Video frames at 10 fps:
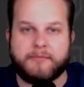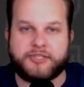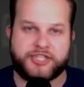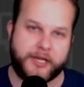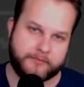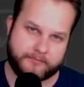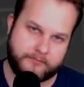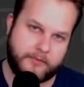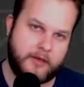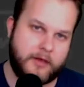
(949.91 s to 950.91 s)
machine,
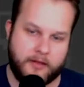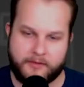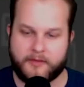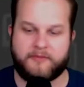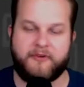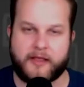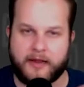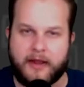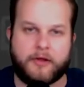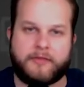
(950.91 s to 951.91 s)
the fucking,
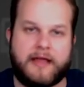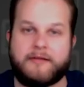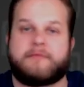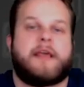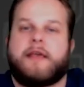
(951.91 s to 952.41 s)
I don't know,